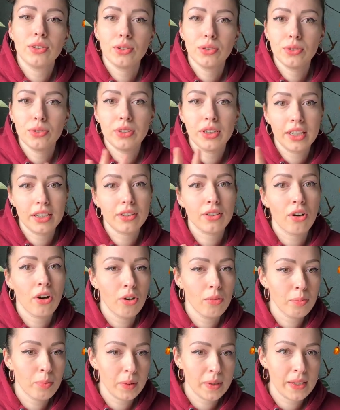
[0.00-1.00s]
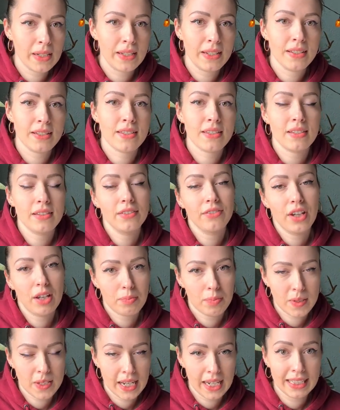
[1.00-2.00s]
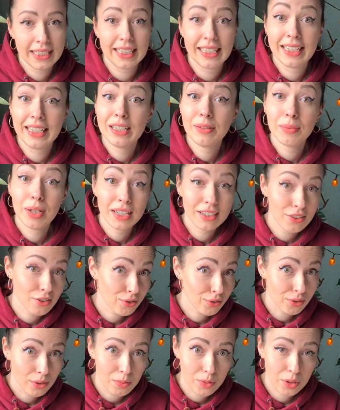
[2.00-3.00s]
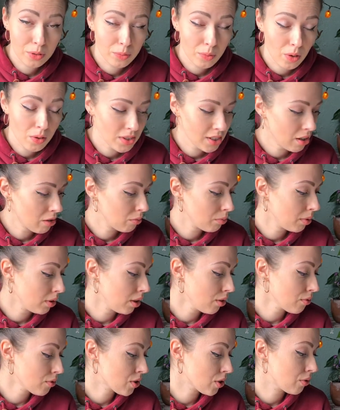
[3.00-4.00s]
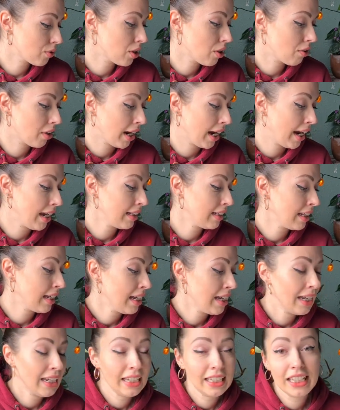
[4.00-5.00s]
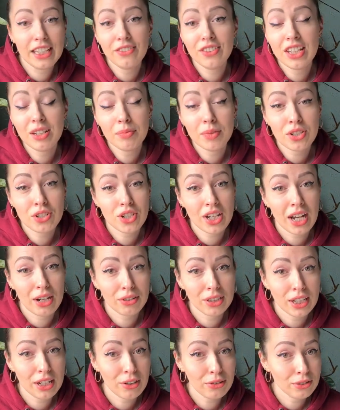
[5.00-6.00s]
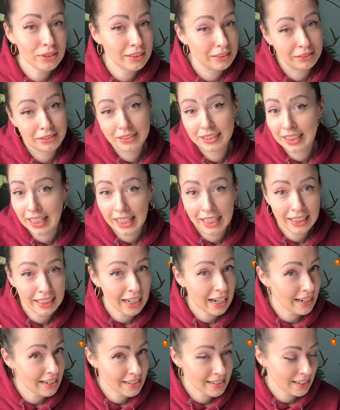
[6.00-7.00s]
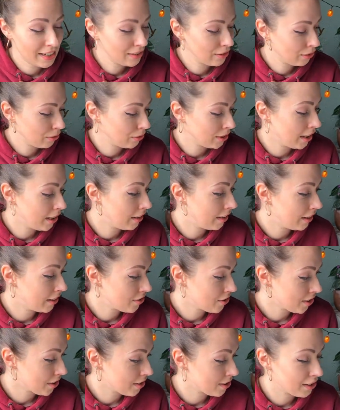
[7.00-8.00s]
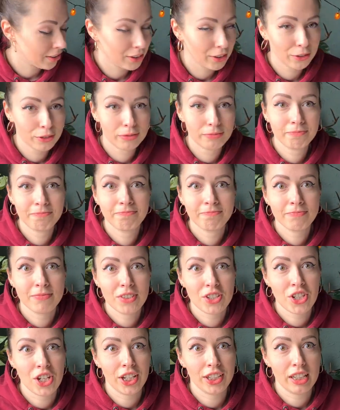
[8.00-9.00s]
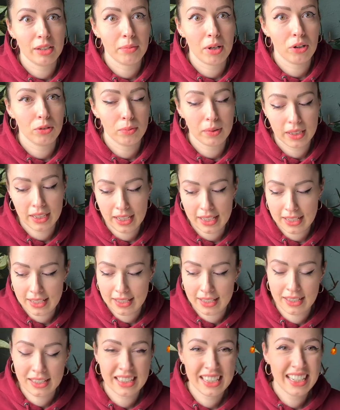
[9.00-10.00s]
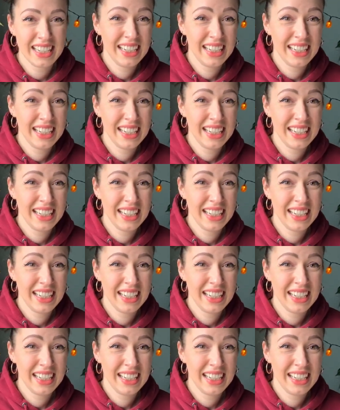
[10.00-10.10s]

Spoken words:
to their company's website in my description box down below. So go ahead, give them a shout out, say I sent you there, and just, you know, check them out, because